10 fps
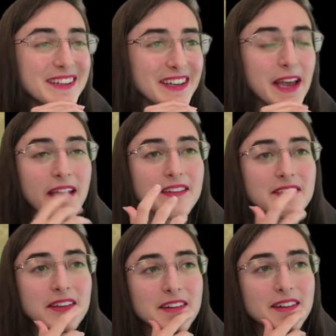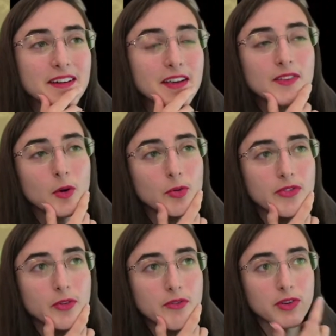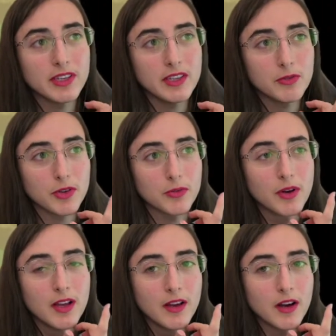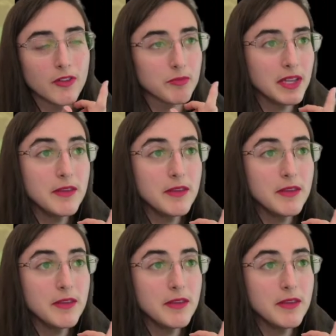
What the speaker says: And it's also the hero of many